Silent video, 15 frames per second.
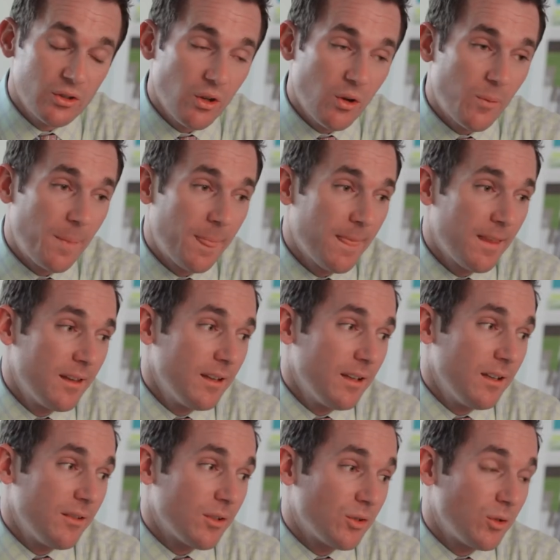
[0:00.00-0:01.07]
So
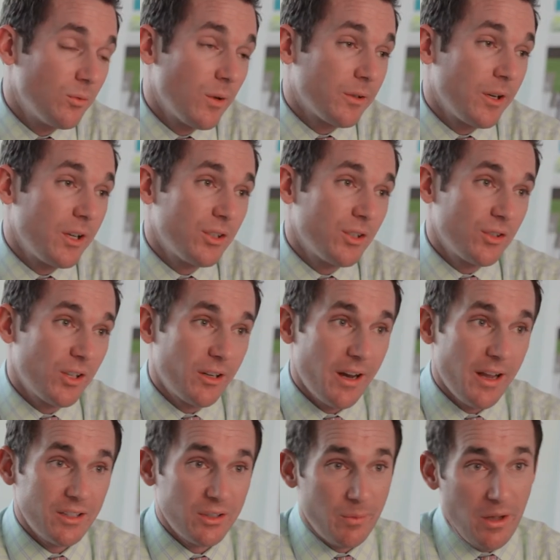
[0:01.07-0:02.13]
the Student Recreation Center
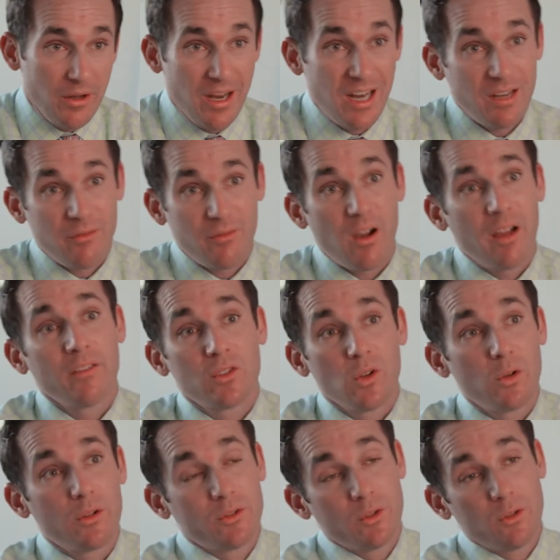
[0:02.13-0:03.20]
has about 85
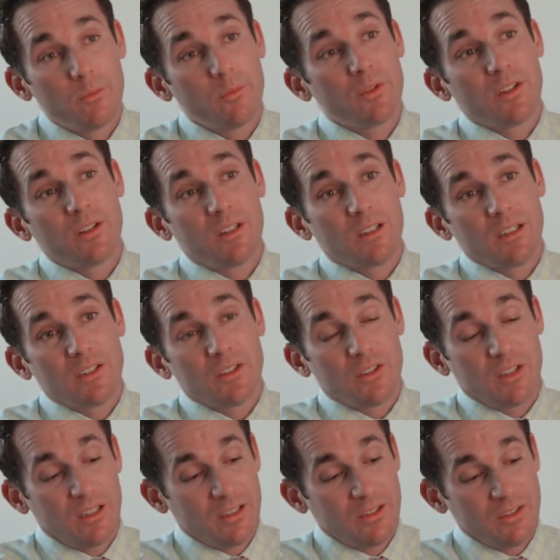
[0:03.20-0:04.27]
Solatubes in, its, in a